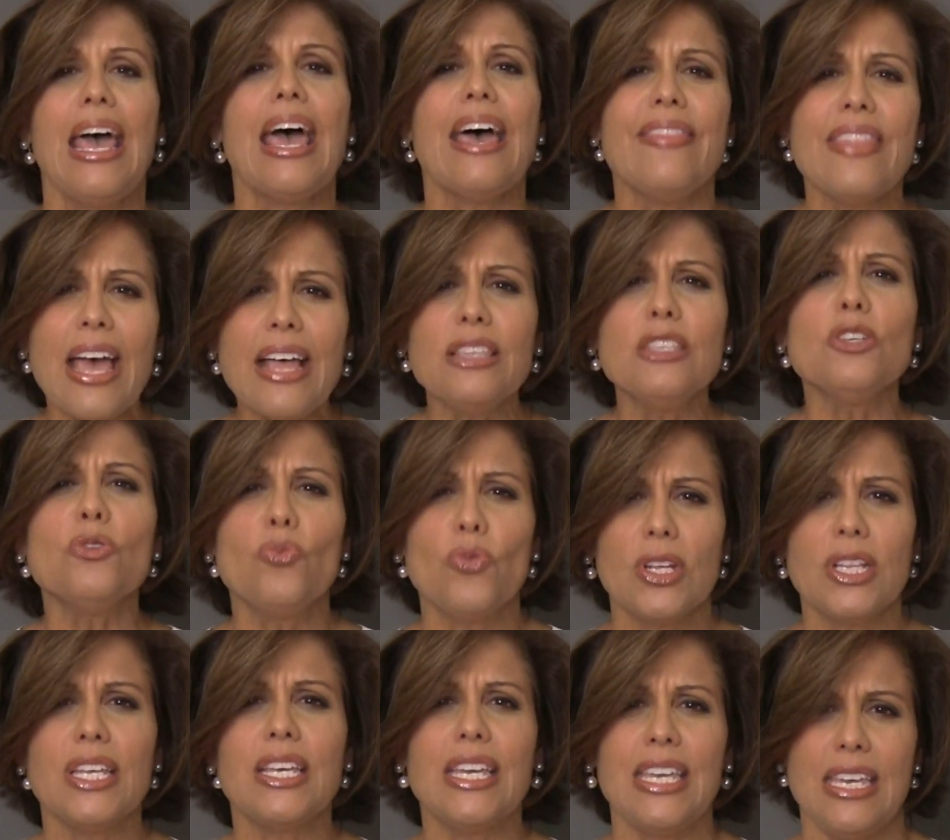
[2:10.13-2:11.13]
And that's a
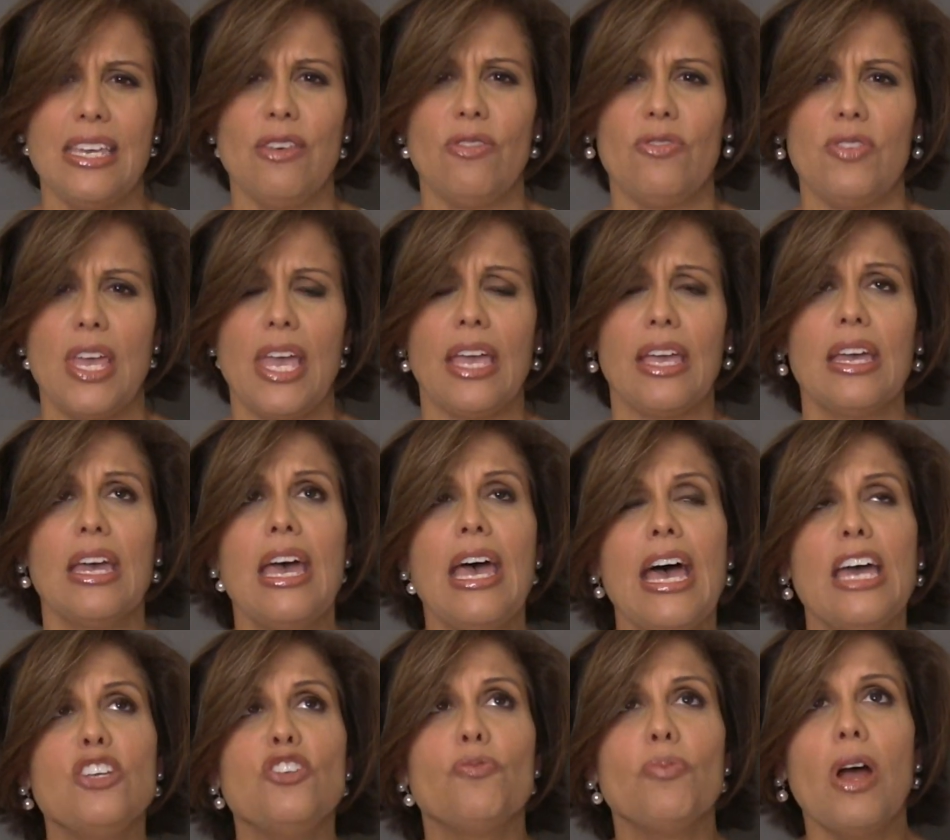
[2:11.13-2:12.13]
really key thing.
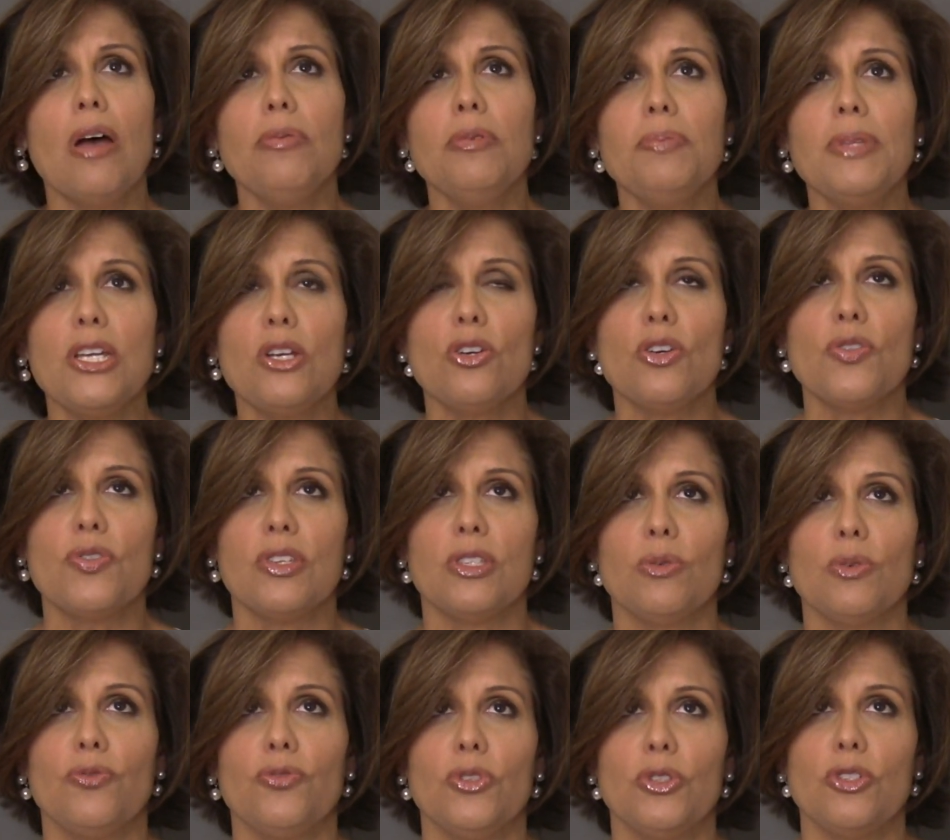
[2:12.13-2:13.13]
And you've probably heard
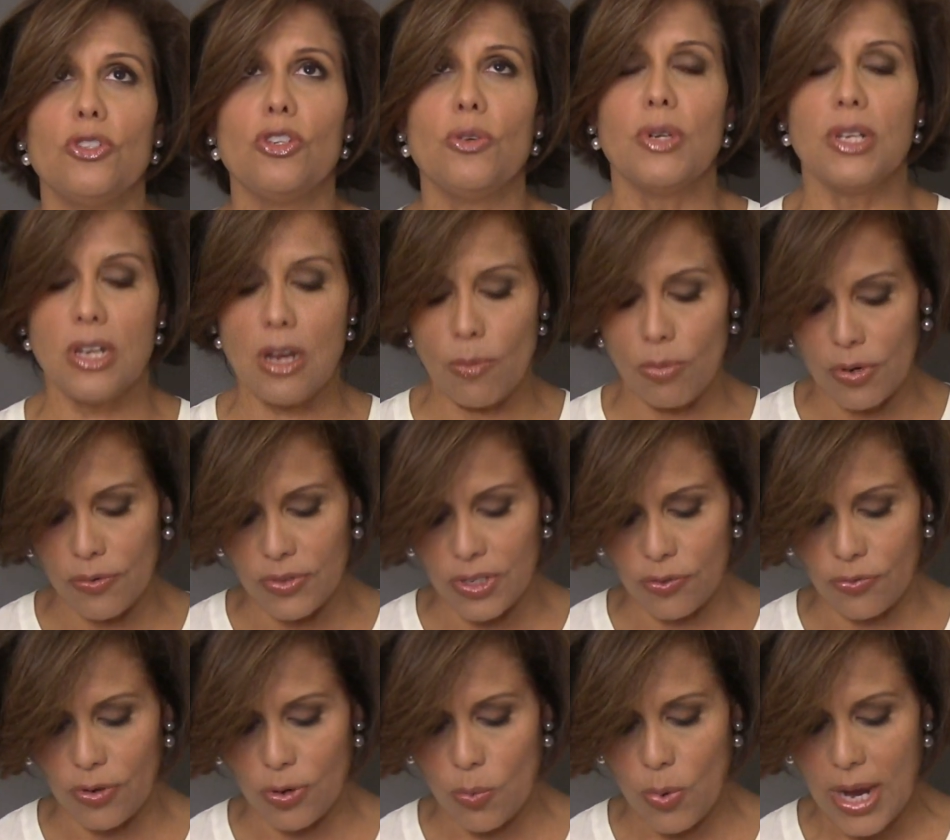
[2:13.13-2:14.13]
this referred to in a number of
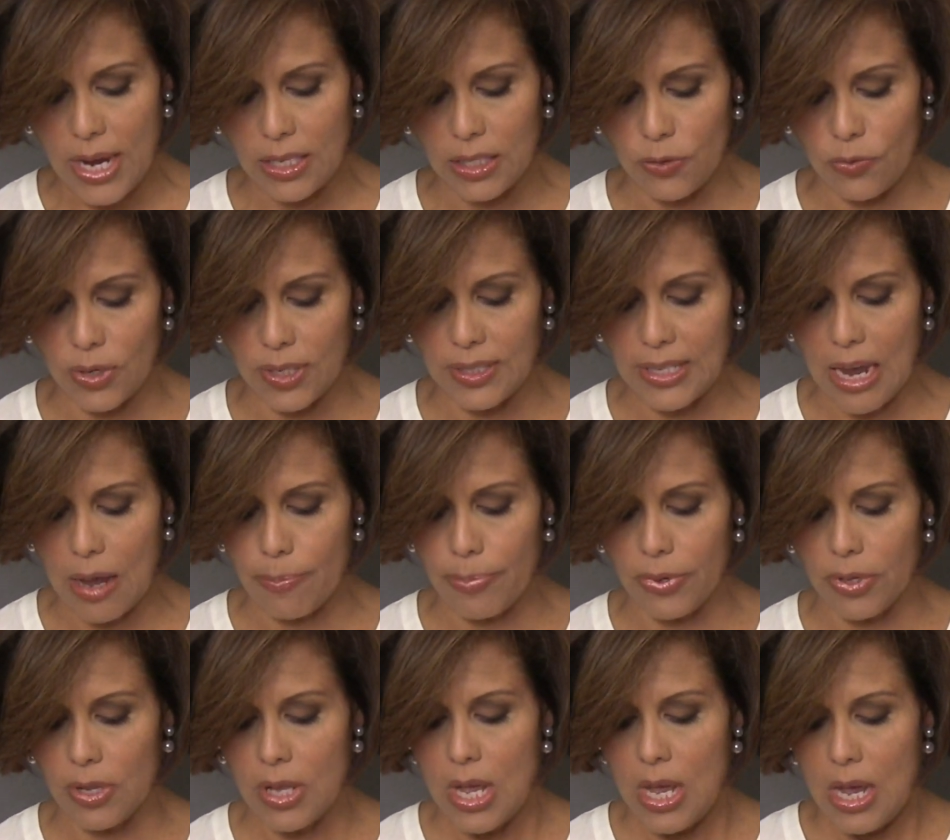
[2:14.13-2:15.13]
different ways. For
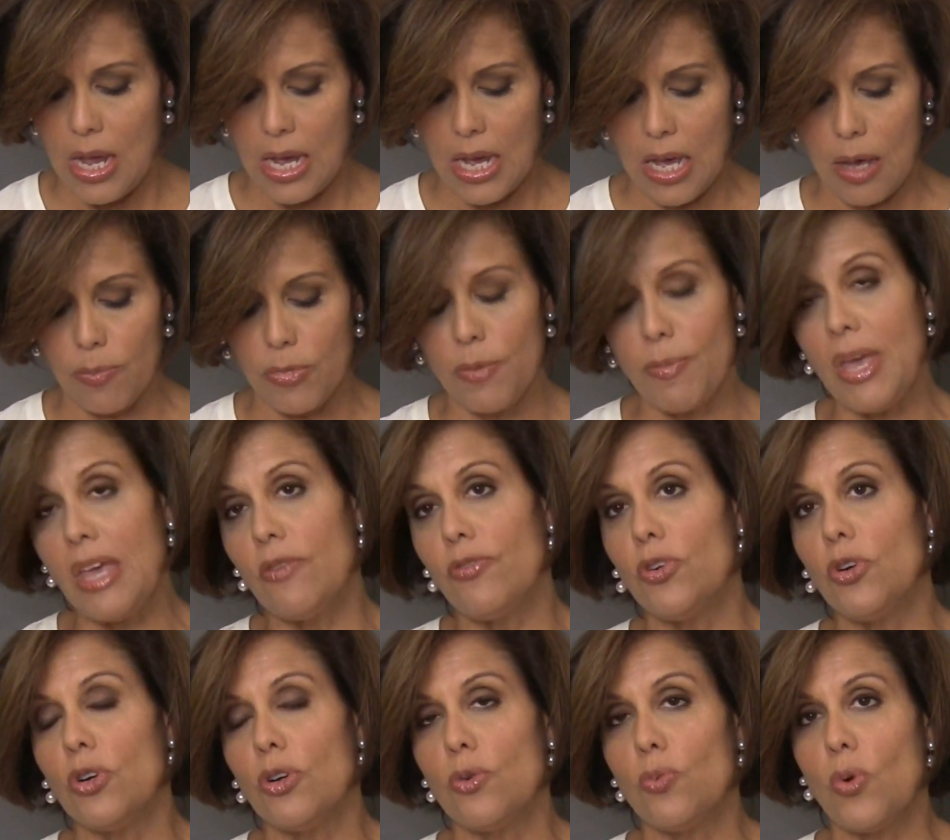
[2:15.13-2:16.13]
example, you may have
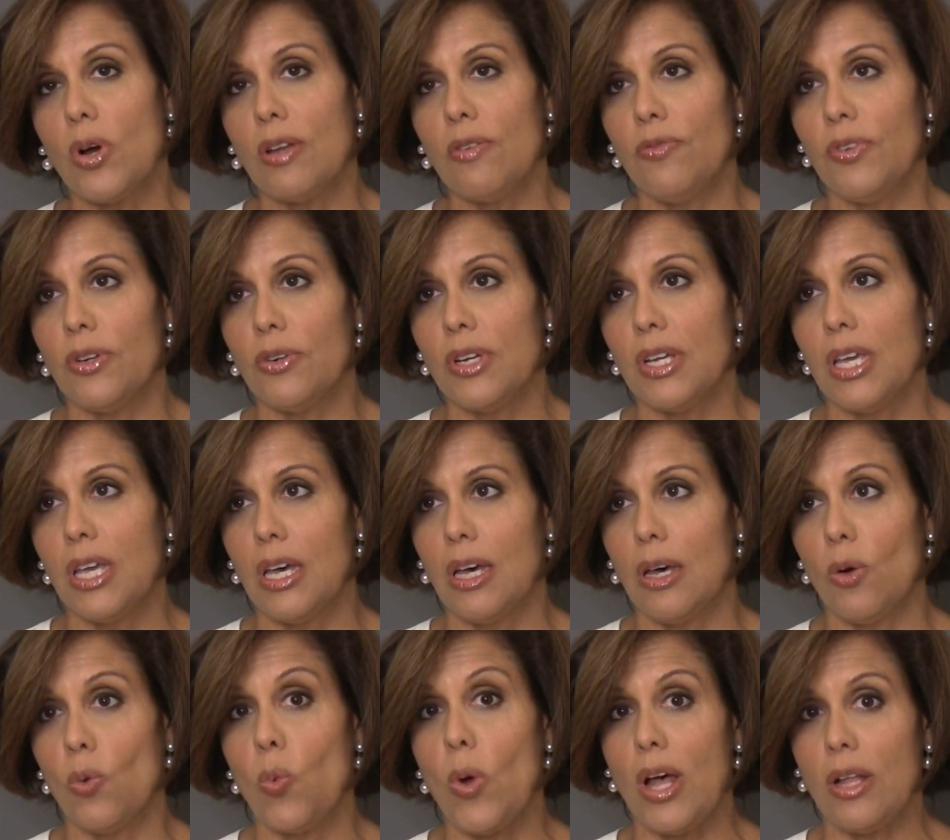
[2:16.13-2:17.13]
heard one very
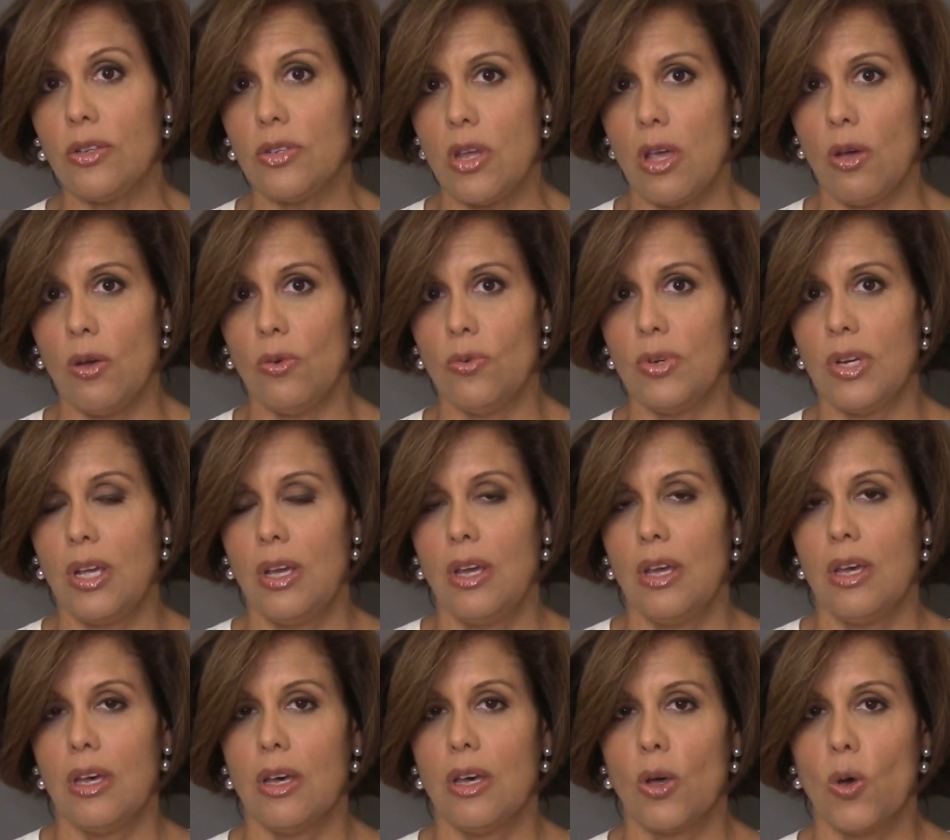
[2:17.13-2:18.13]
well-known
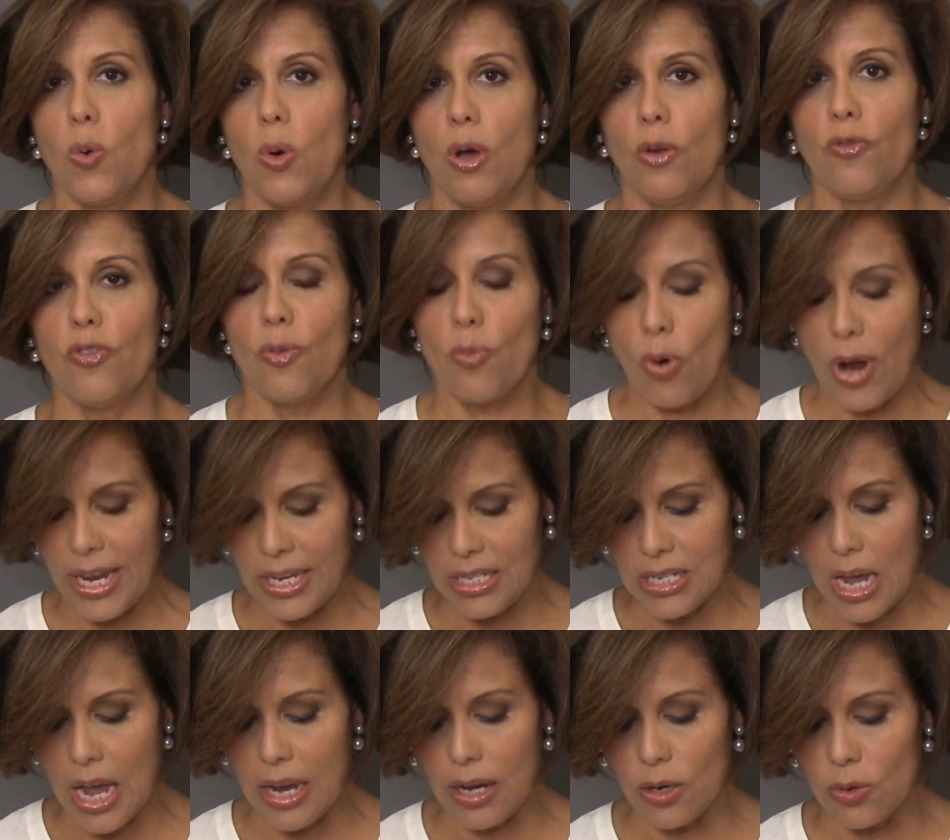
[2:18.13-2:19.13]
quote from Wayne
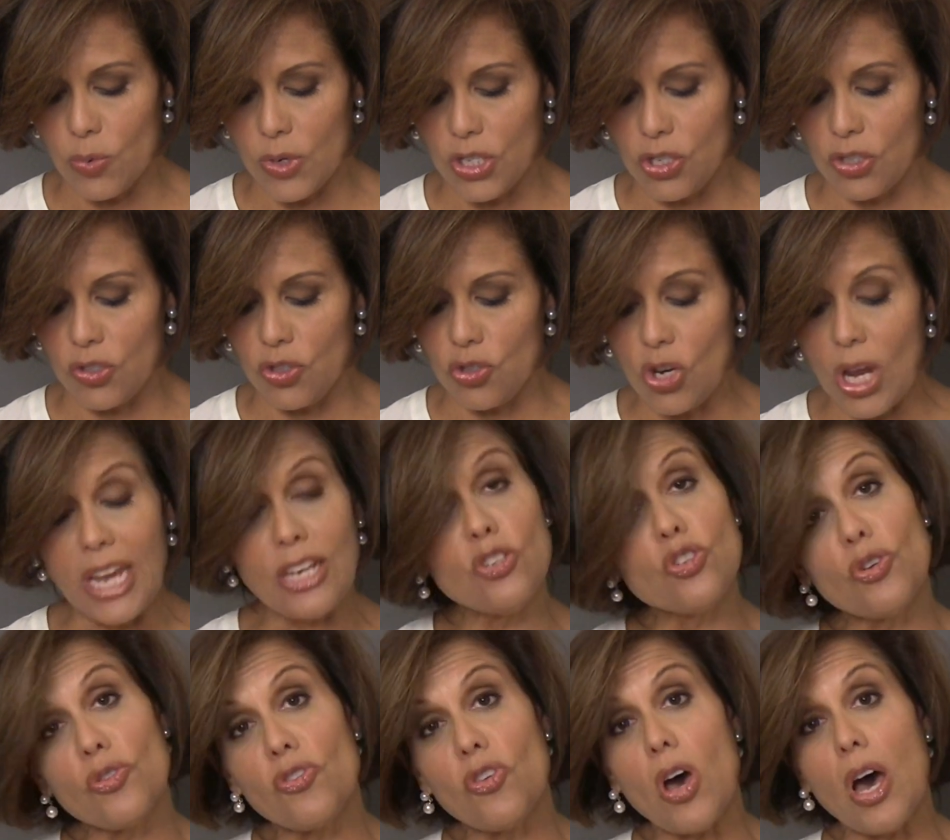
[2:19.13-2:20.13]
Dyer, which is change
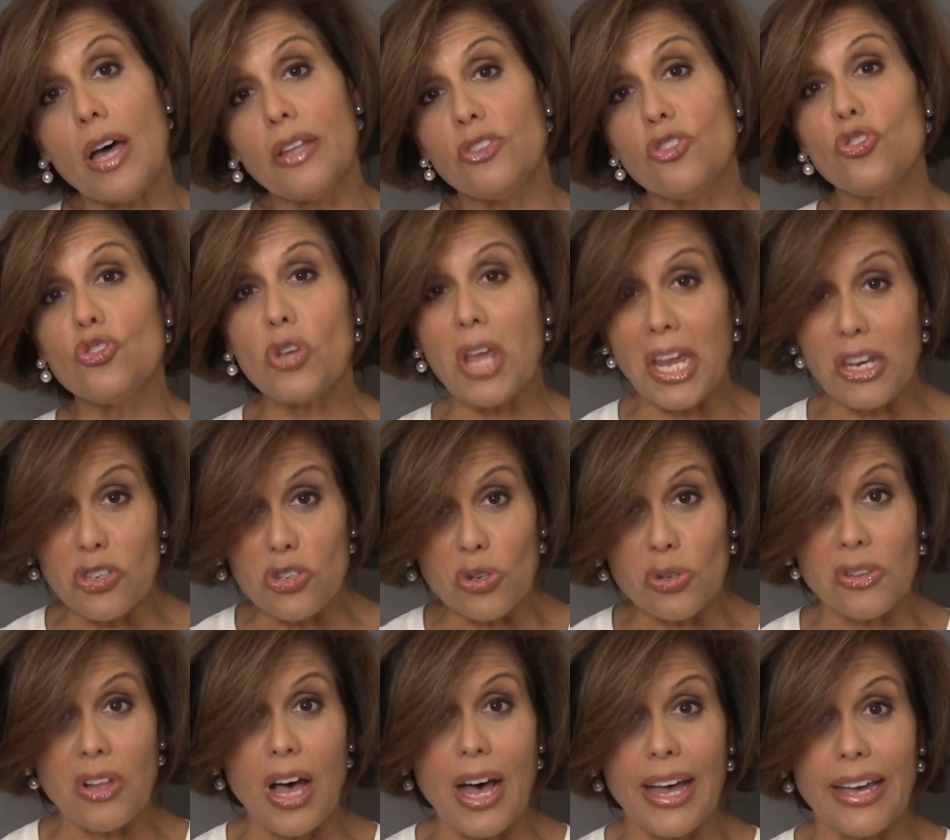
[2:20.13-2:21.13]
your thoughts, change
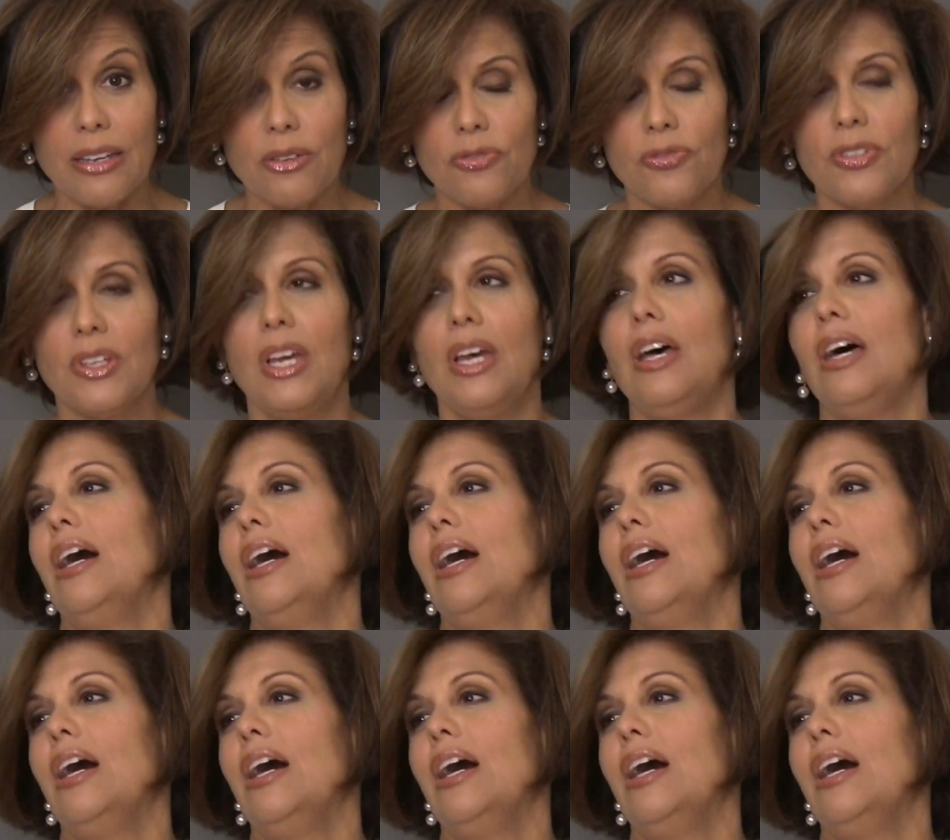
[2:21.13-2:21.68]
your life.